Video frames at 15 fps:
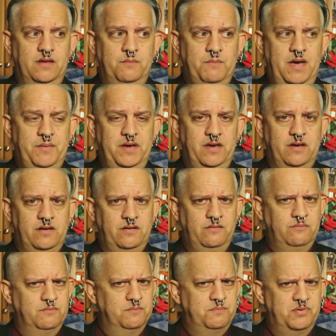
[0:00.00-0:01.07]
maybe
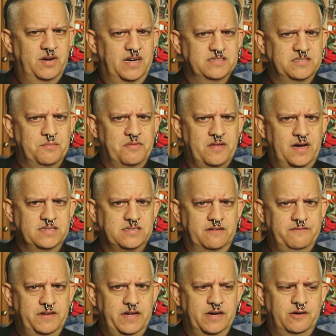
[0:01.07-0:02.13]
put out some thoughts
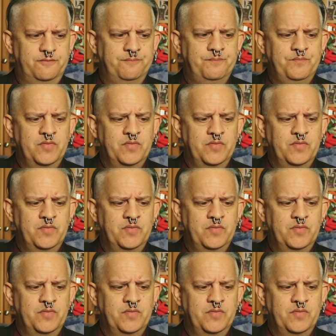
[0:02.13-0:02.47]
on video.